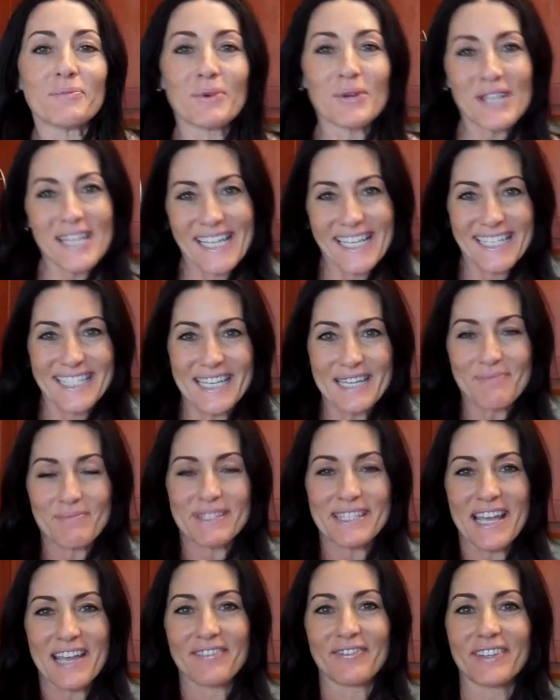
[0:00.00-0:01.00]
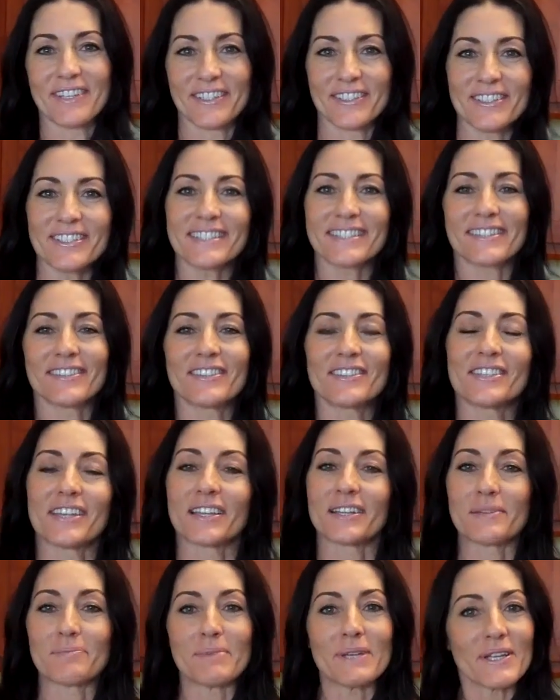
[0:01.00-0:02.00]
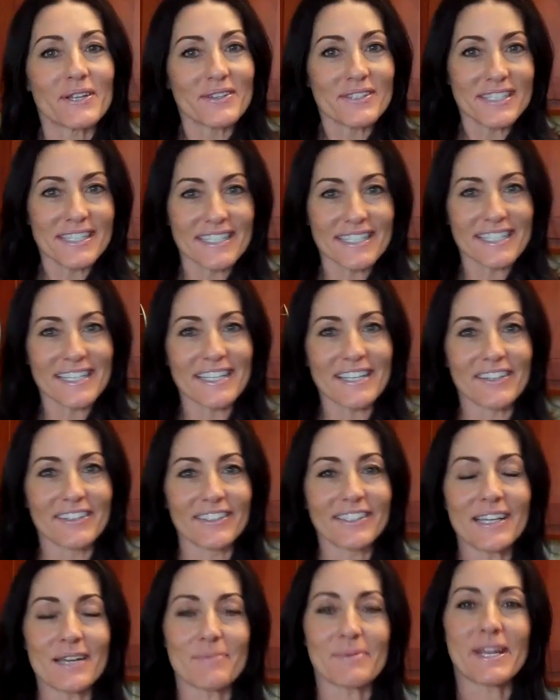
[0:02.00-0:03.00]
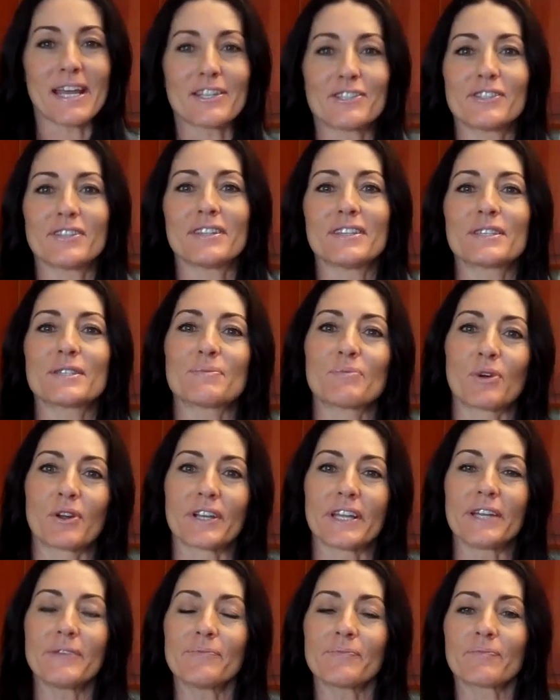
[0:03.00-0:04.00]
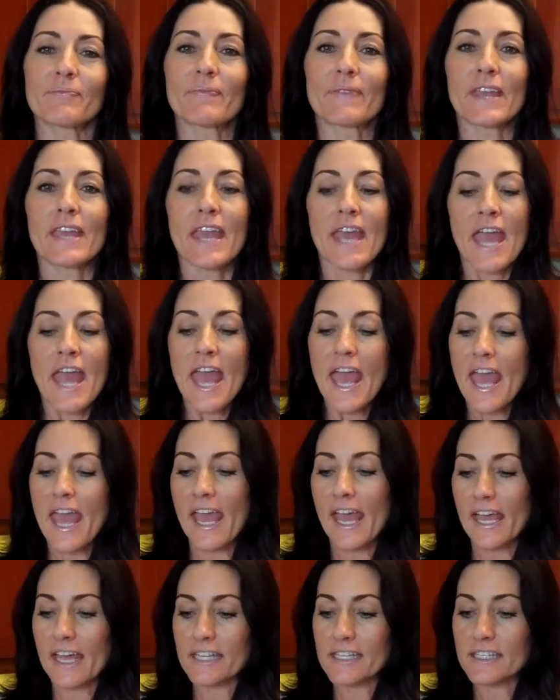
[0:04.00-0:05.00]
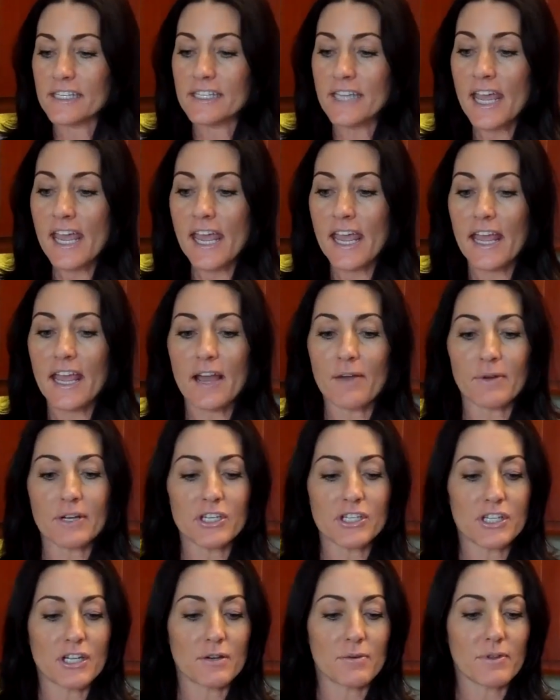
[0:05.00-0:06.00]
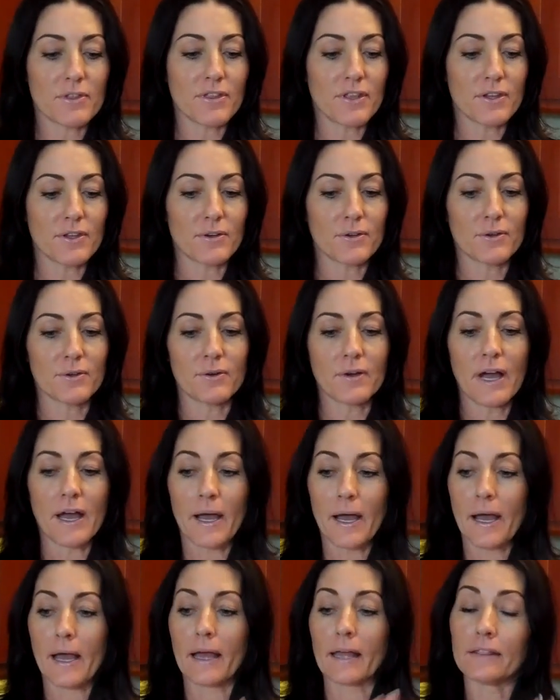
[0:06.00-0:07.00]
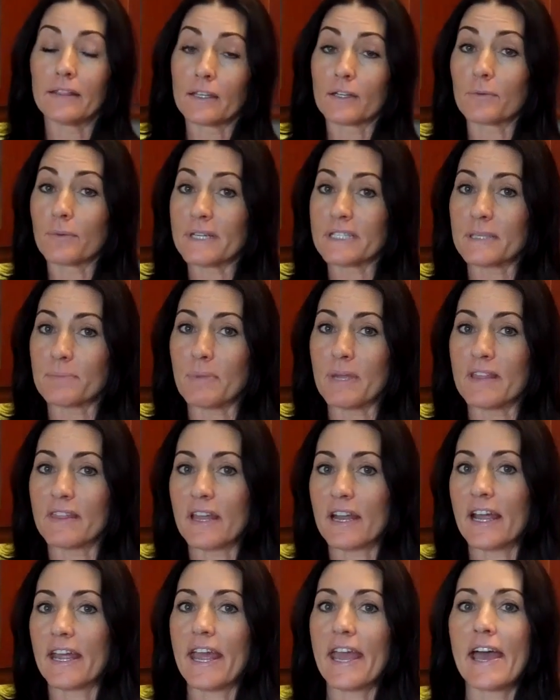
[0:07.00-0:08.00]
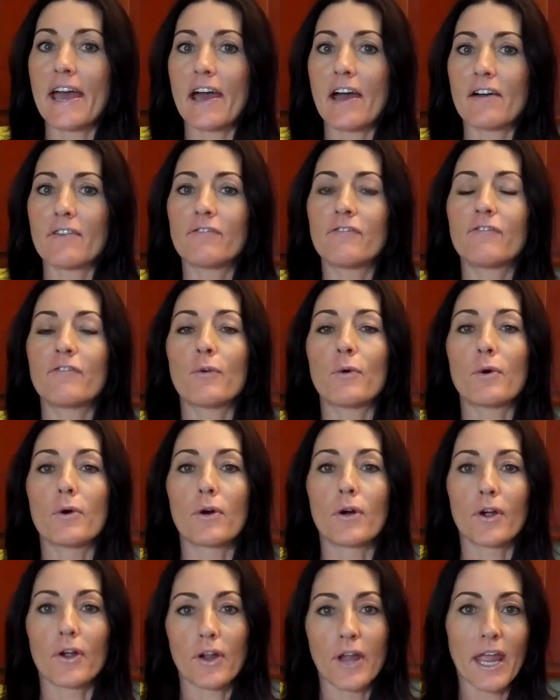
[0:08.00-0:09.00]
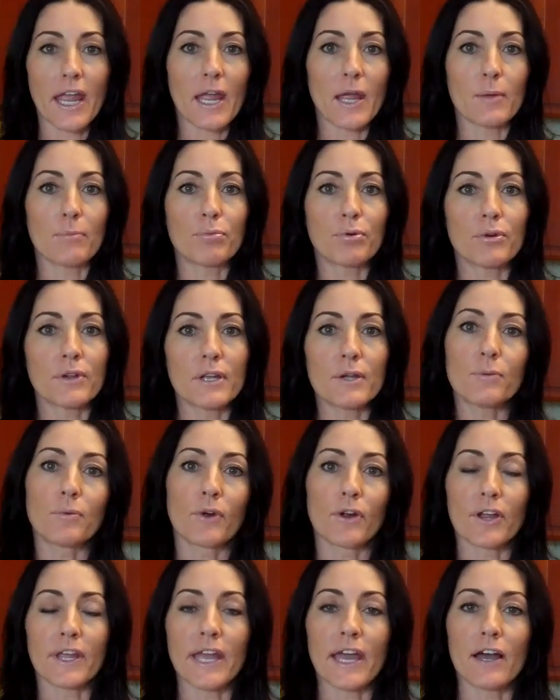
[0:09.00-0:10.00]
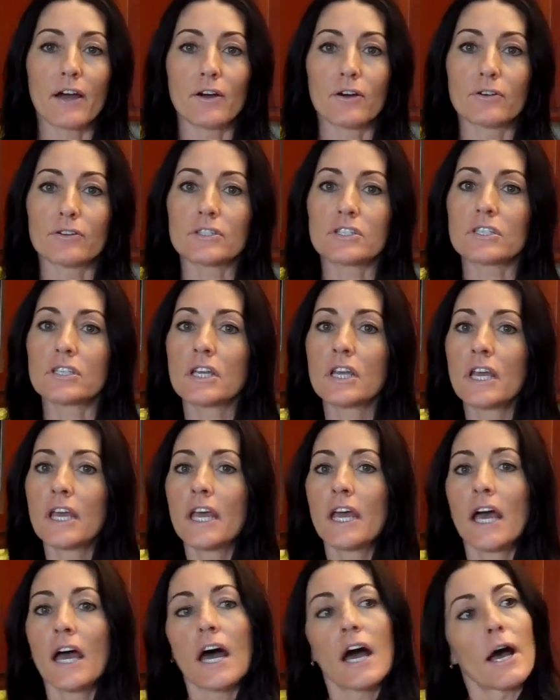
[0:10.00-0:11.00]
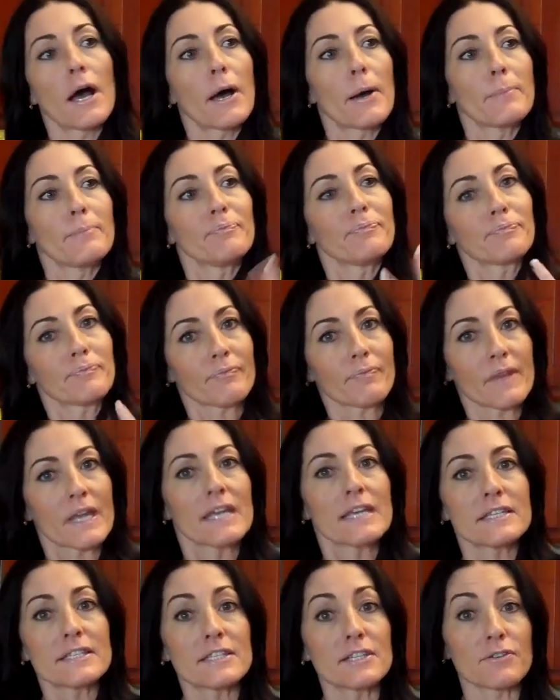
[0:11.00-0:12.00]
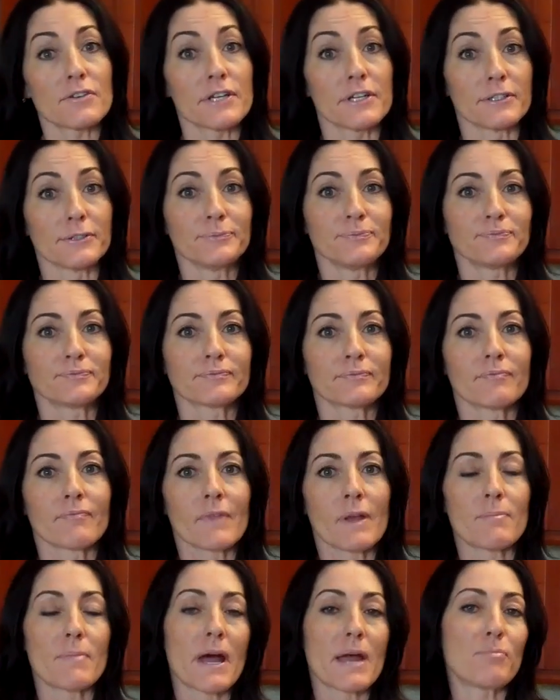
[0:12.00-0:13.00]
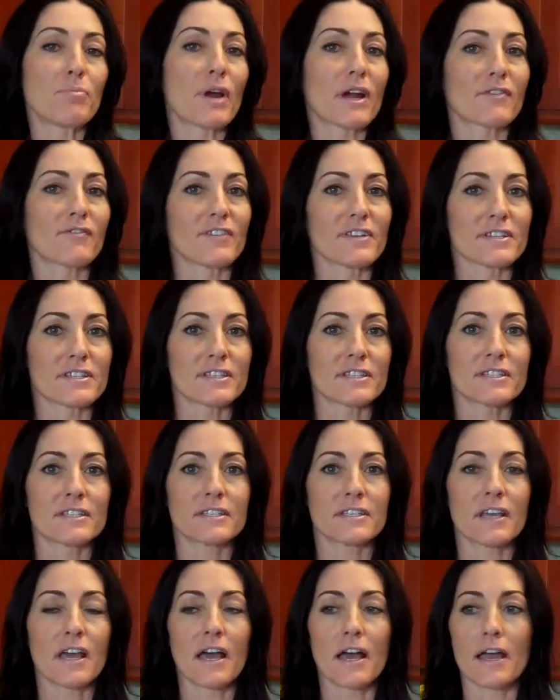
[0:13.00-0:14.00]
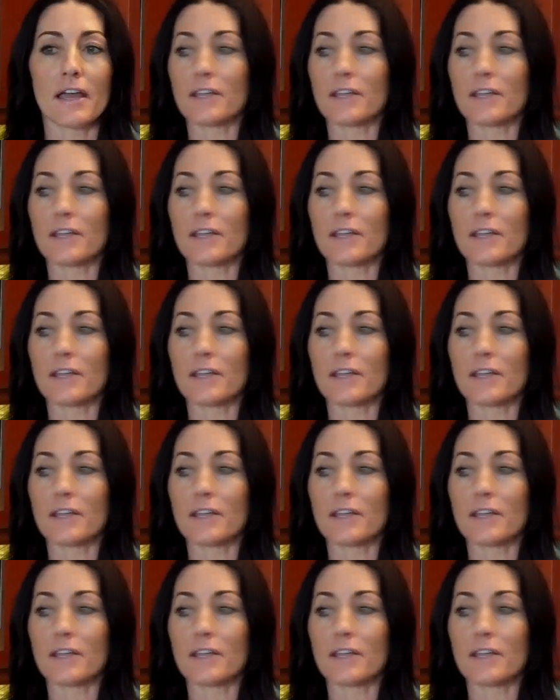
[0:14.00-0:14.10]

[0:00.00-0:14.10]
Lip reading: Good morning, Team Sci-Fitters. Shelly Pinkerton here, coming at you this morning. And today I want to share with you a little recipe that I have for a pre-workout cereal, my breakfast.